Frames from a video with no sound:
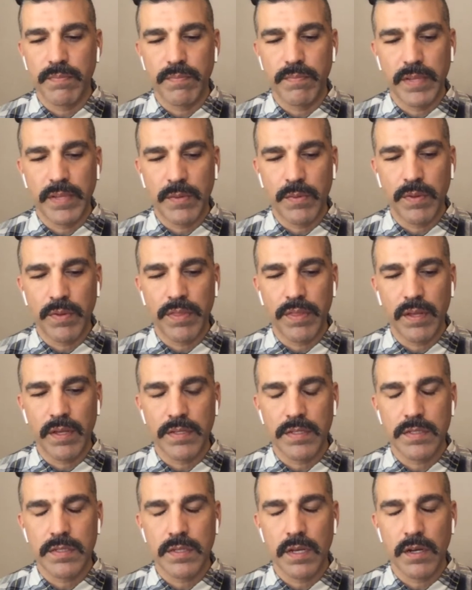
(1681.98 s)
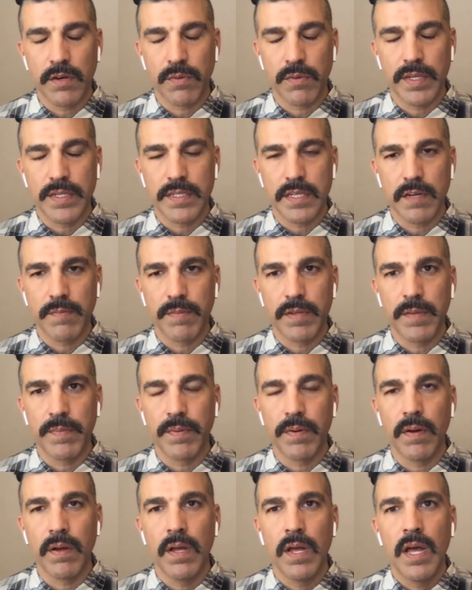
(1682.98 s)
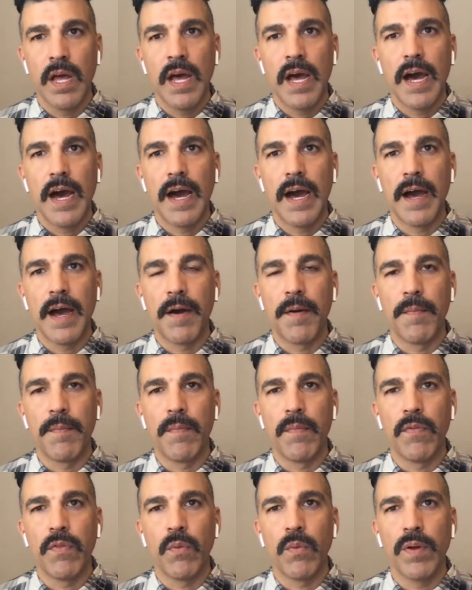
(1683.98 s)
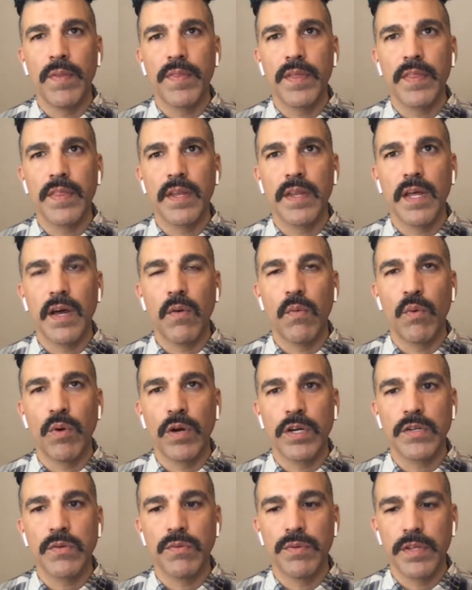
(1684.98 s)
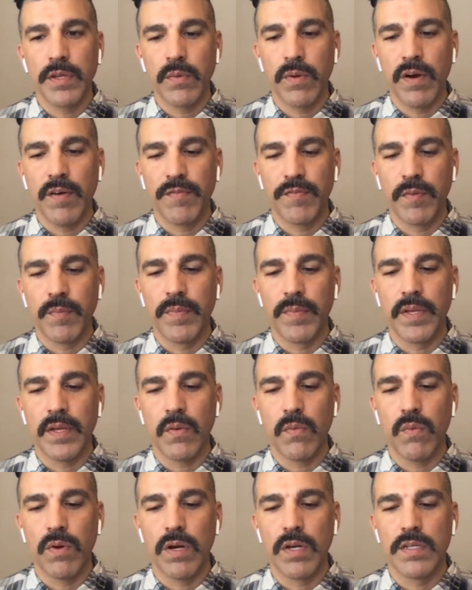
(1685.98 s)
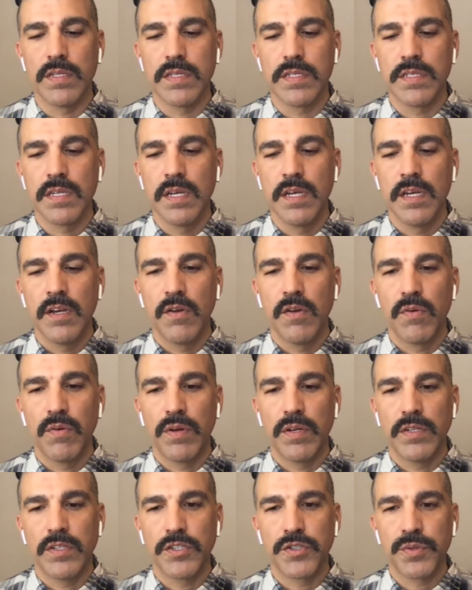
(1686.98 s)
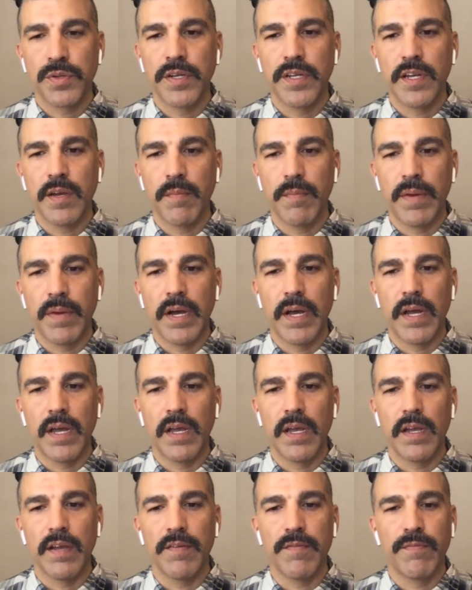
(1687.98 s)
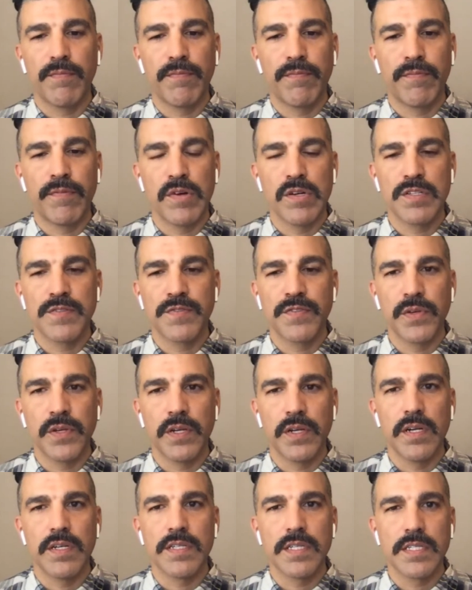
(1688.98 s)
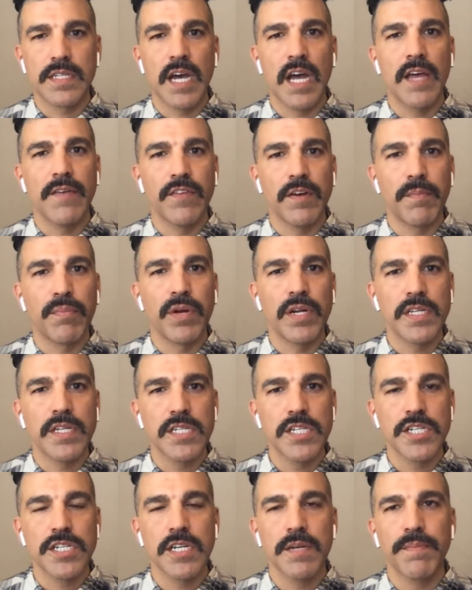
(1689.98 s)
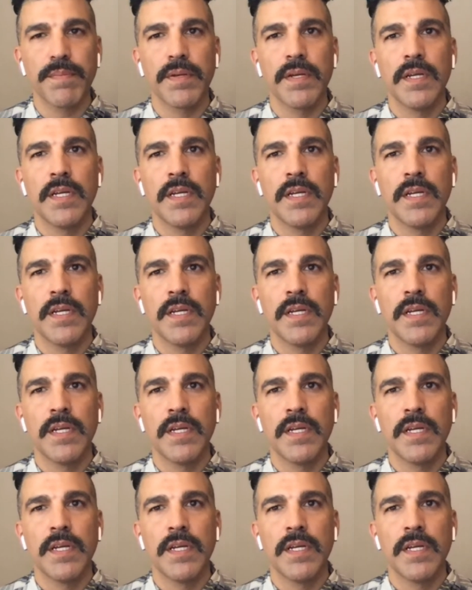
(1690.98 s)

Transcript: be with a great set of people. The one thing that worked really well for me was treating my first few years as kind of an apprenticeship,